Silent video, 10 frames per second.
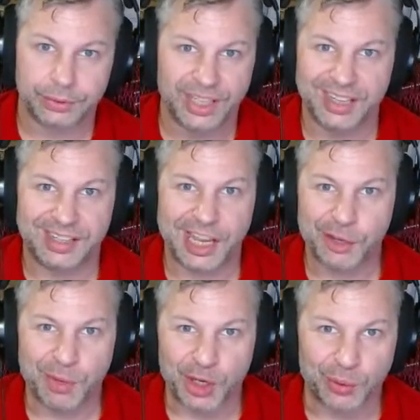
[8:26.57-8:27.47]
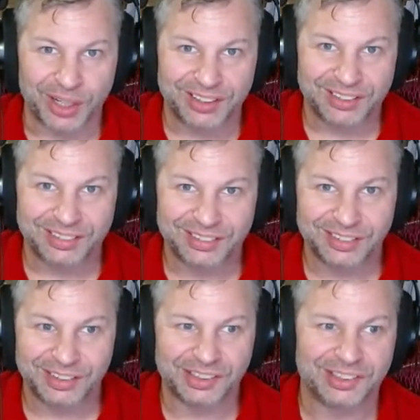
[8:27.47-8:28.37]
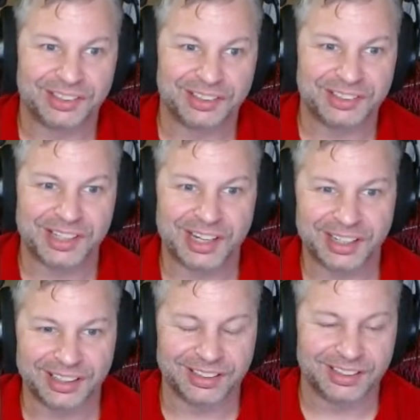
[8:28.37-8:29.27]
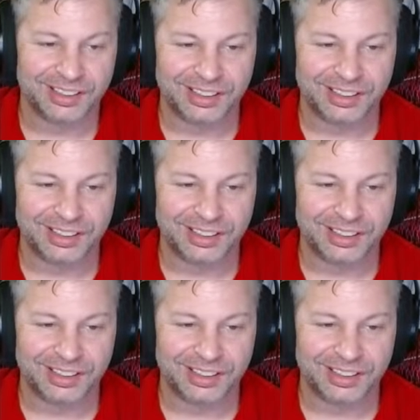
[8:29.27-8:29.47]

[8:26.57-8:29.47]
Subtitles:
you can't take them anywhere. You're not gonna